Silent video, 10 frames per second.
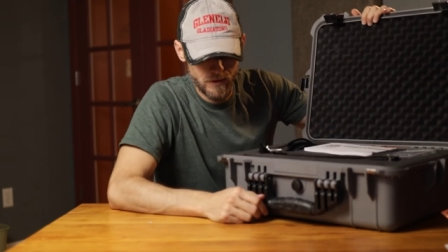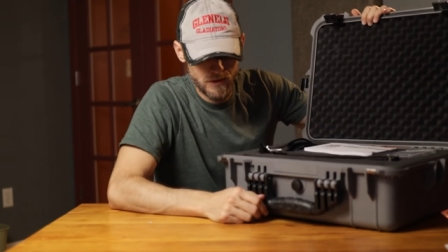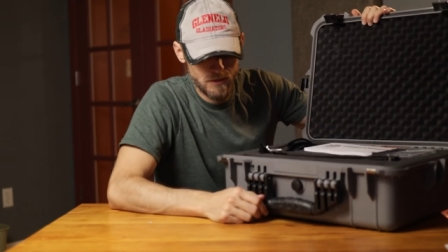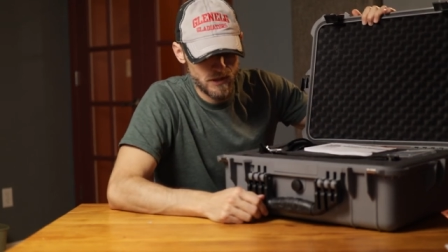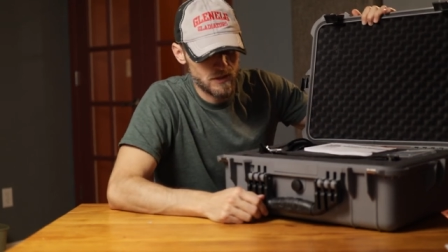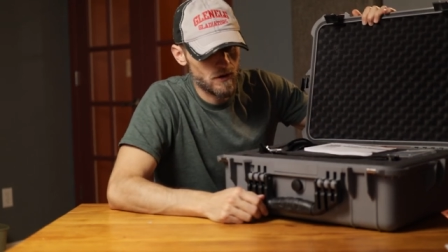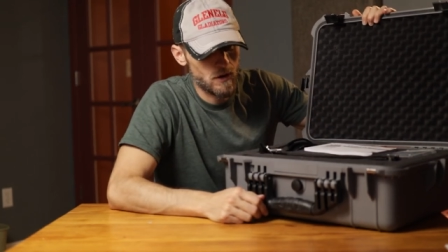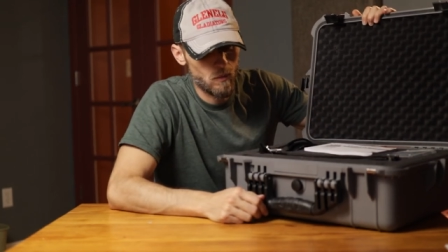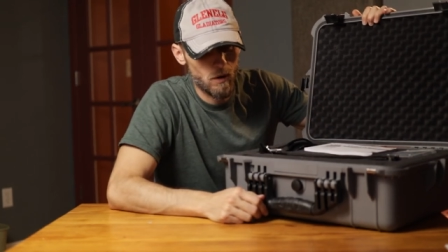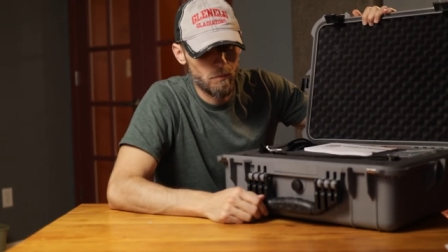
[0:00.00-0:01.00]
seems like it's
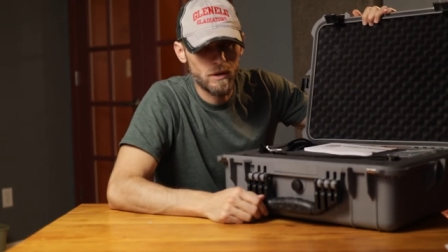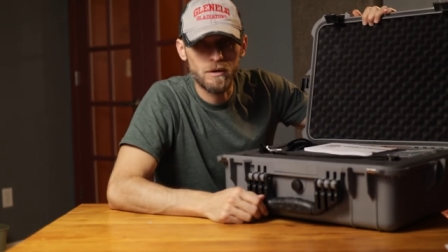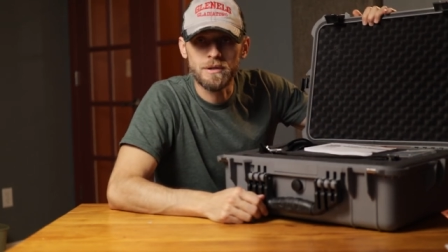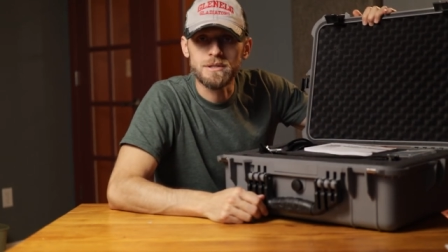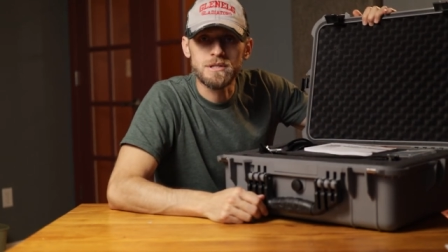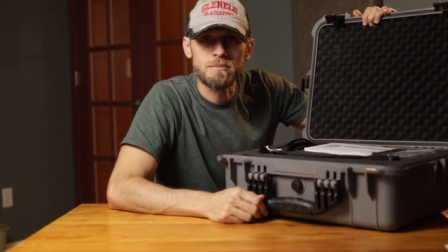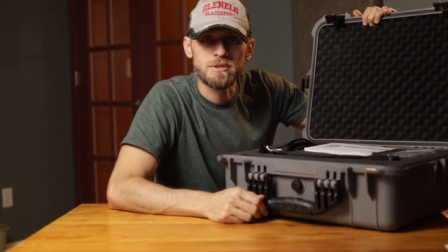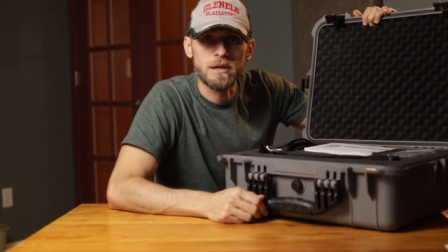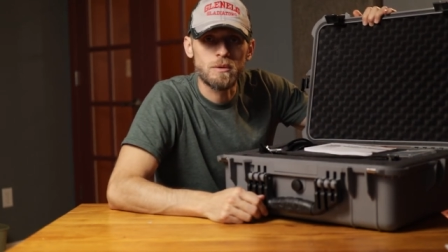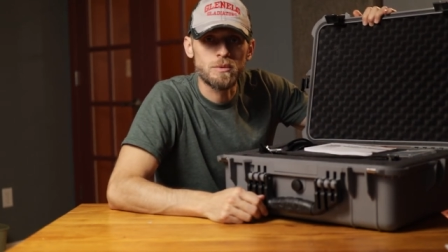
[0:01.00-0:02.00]
very well built, and it
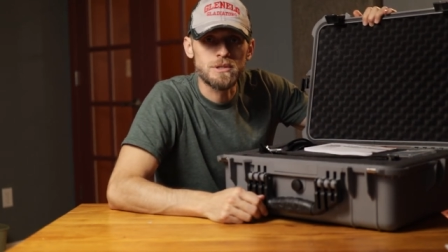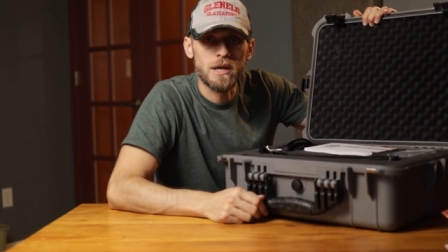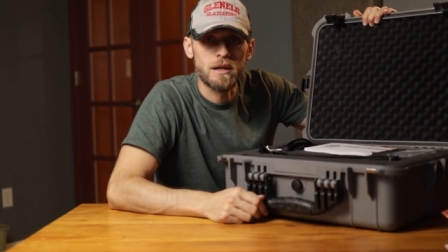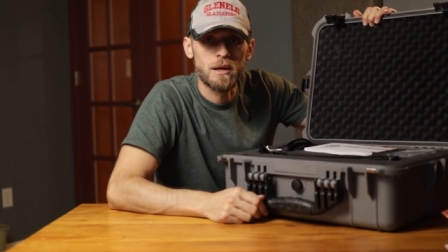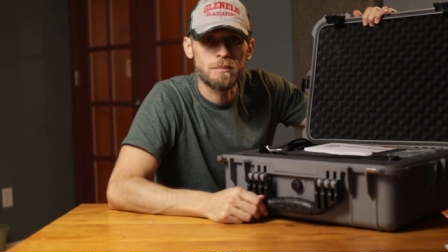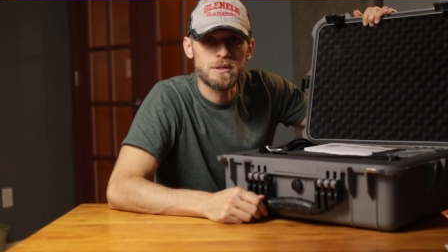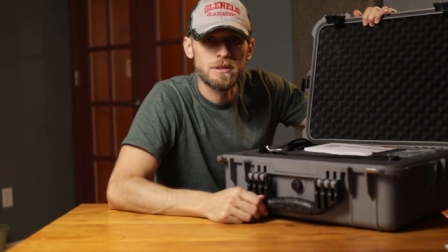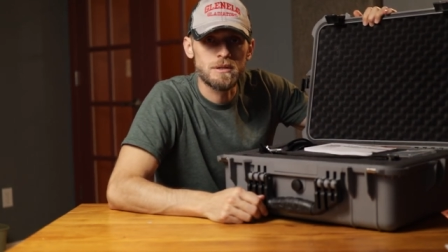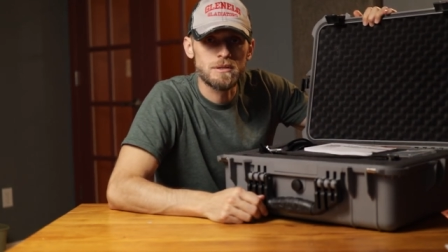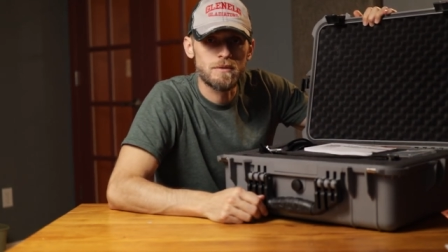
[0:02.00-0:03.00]
seems like it will stand up to the,